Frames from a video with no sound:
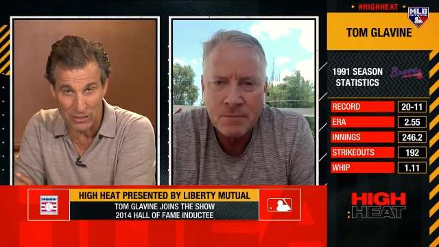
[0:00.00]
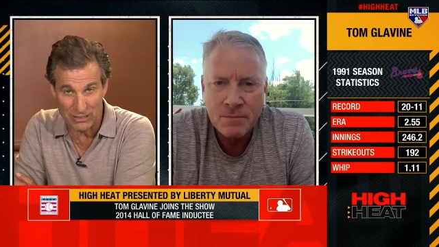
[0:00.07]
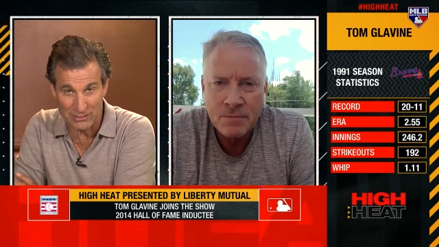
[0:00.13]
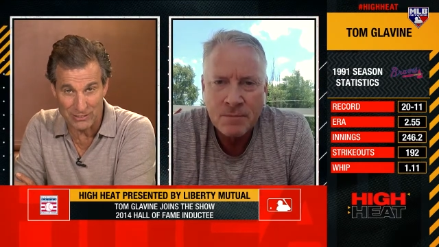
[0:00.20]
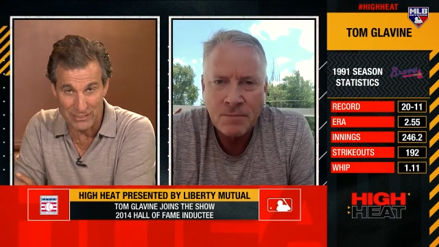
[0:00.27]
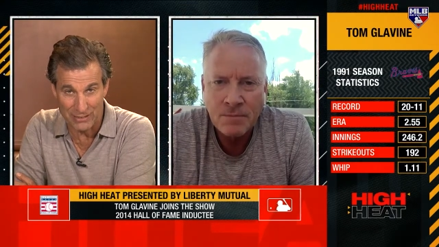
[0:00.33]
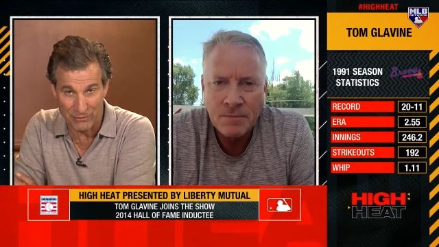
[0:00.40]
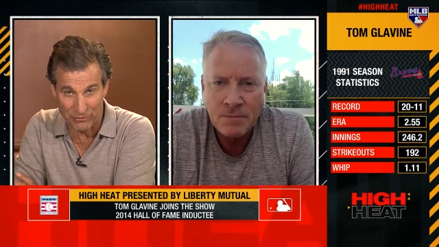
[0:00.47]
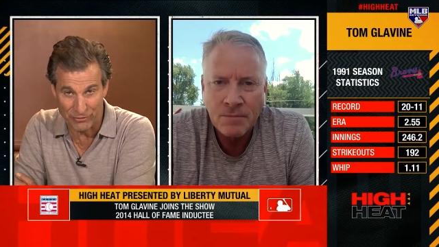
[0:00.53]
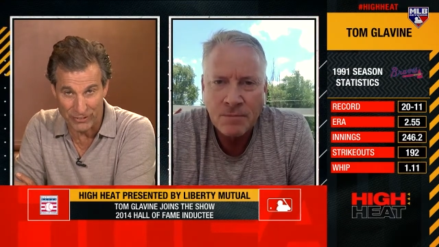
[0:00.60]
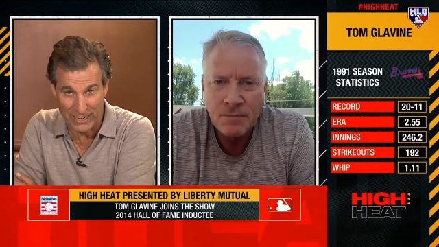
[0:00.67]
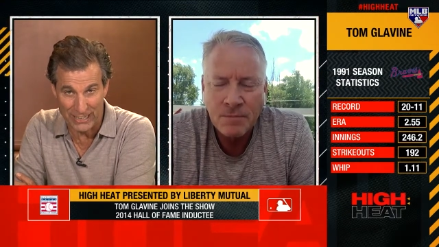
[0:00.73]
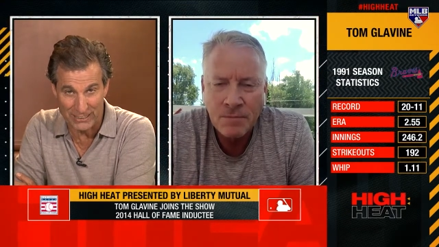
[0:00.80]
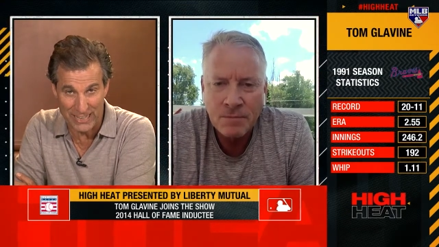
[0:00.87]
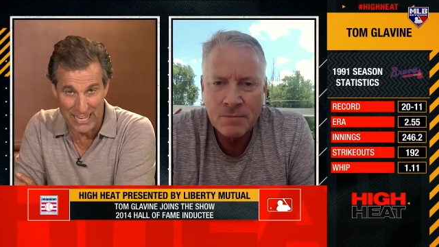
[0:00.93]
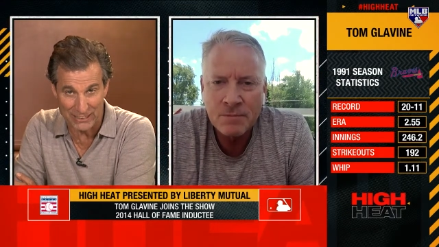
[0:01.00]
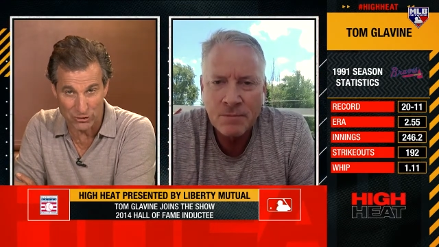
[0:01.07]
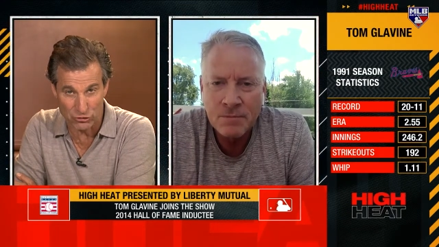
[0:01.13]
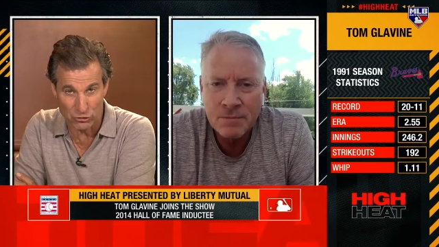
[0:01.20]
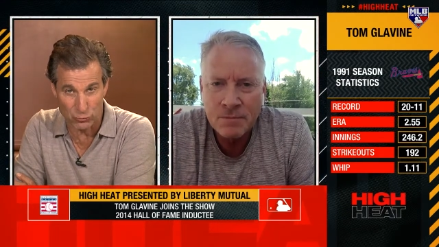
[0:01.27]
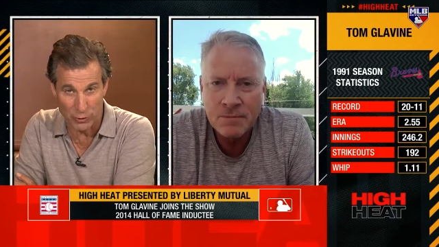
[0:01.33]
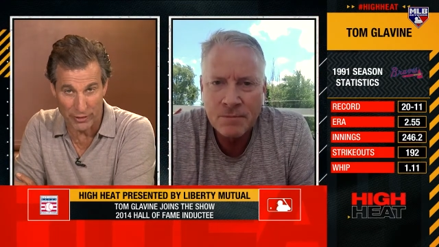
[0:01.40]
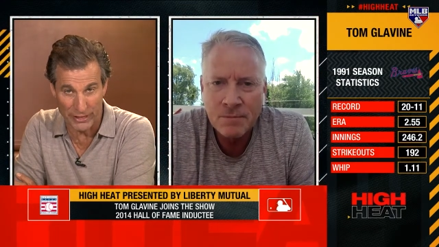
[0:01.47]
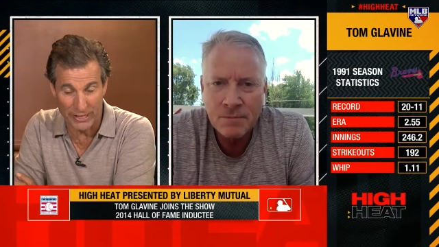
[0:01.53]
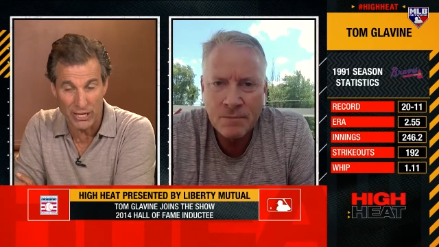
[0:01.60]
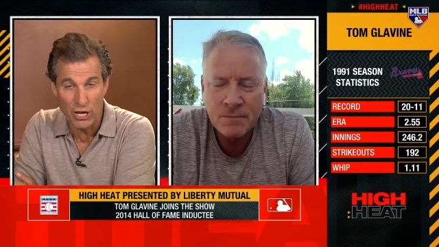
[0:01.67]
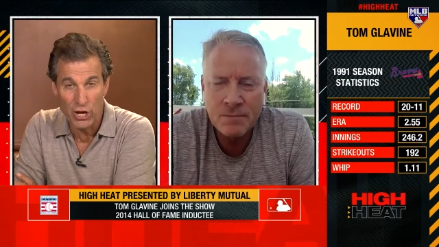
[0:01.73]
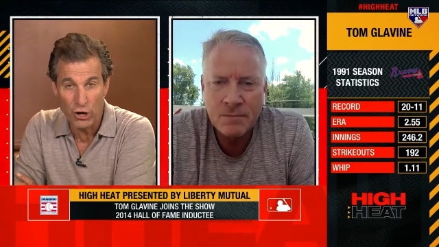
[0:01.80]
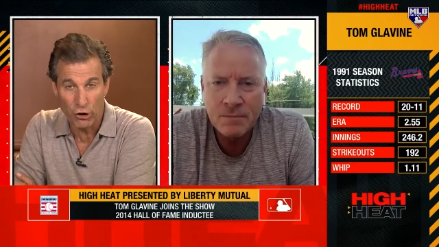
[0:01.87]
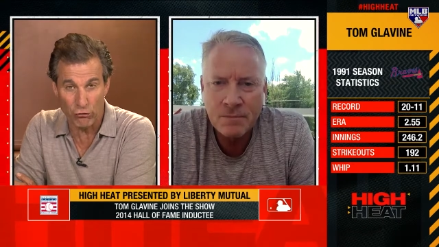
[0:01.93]
Speaker 1: Let's never forget that. This is one of the
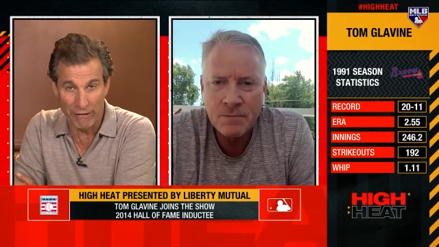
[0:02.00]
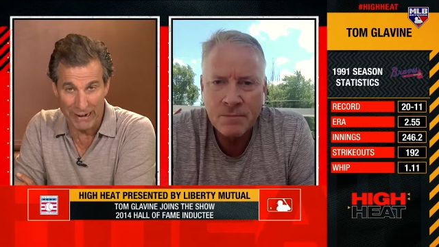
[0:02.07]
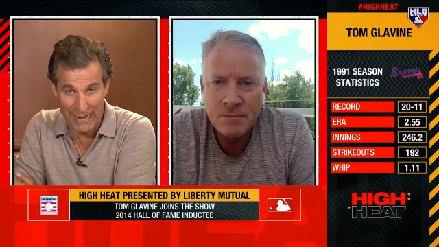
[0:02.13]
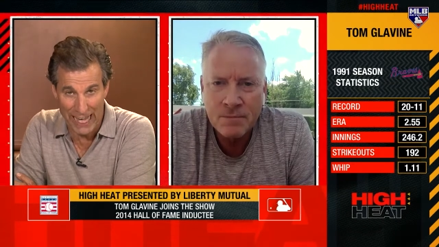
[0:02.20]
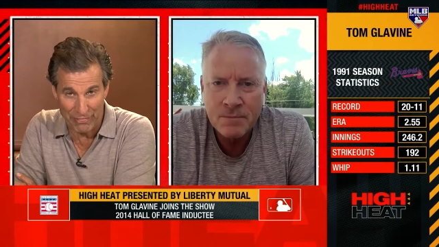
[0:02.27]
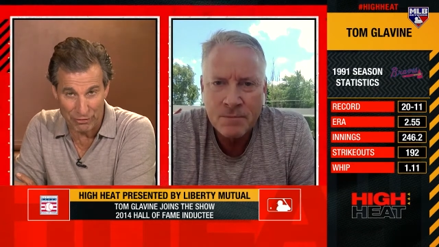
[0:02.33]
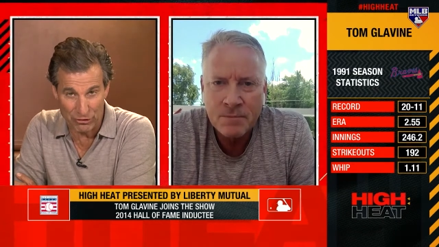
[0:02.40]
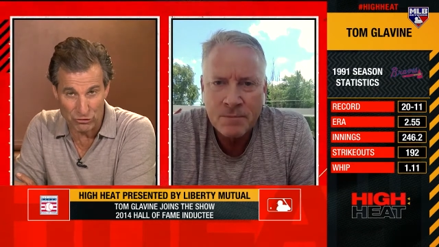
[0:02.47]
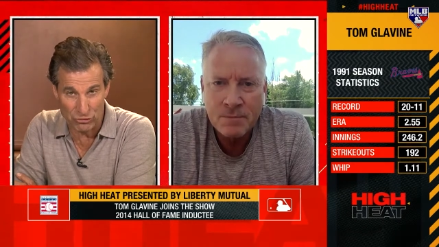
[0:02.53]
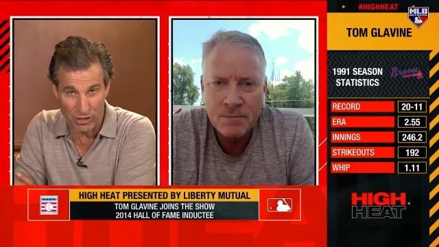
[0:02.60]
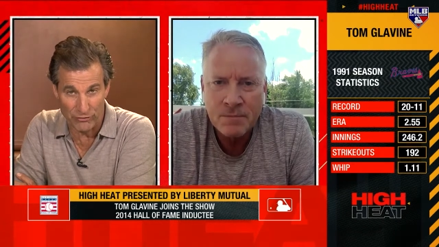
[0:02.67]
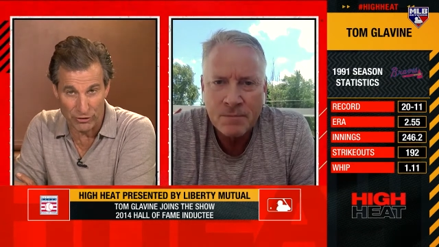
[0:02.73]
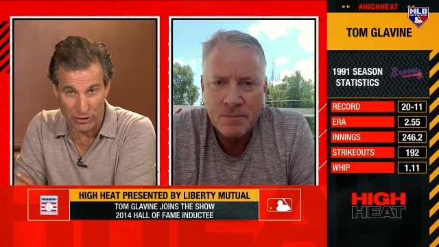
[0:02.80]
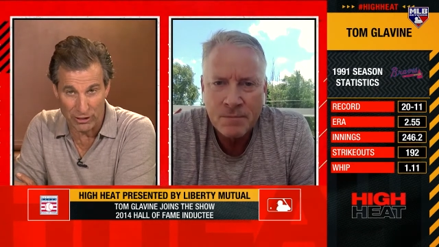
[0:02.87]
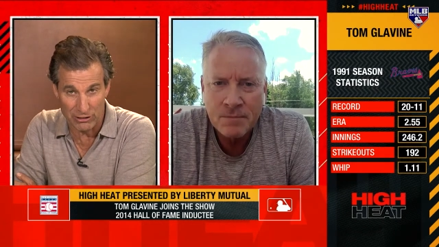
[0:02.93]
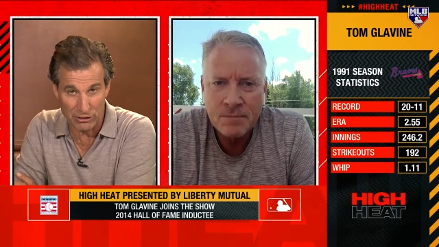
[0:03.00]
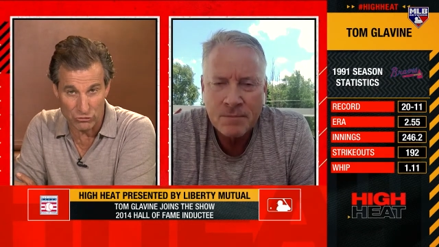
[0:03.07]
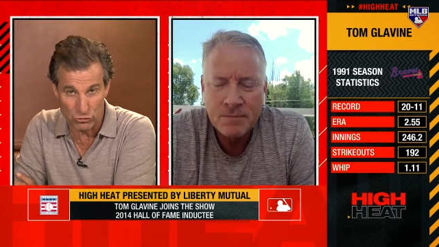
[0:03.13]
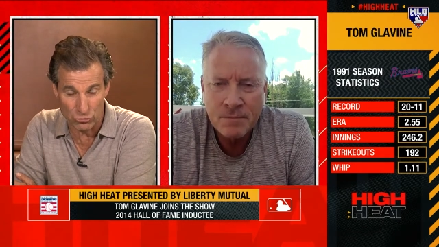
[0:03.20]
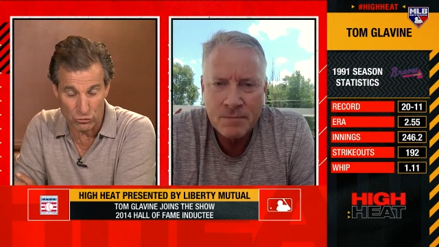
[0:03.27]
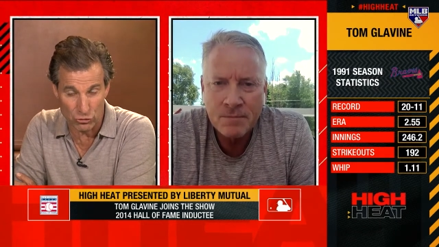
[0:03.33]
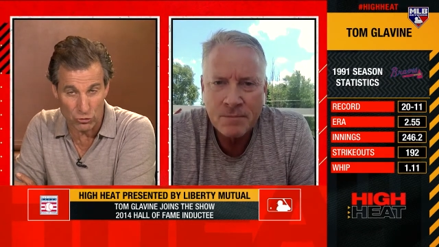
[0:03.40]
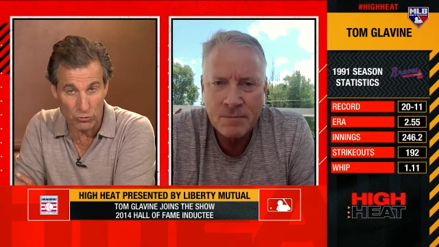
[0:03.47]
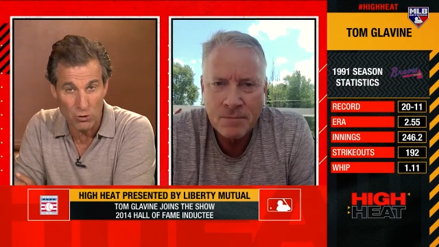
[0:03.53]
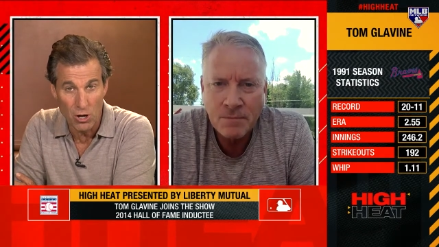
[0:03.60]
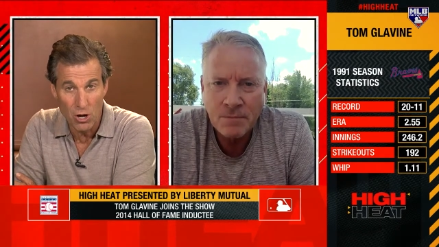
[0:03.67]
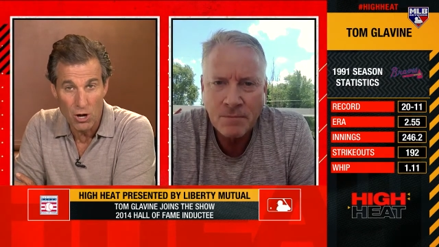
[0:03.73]
great athletes you're ever going to listen to. All